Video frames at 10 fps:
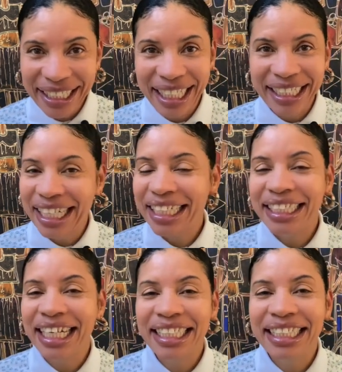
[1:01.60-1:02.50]
yeah,
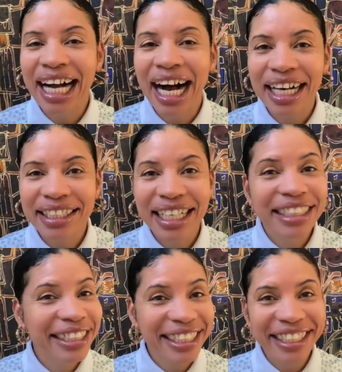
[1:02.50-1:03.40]
yeah, yeah.
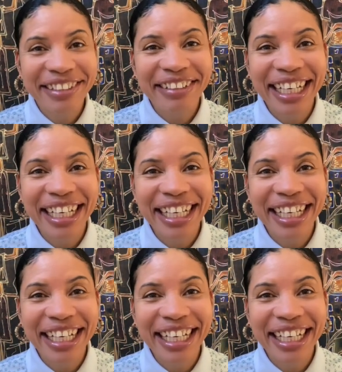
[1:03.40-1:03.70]
That's your girl right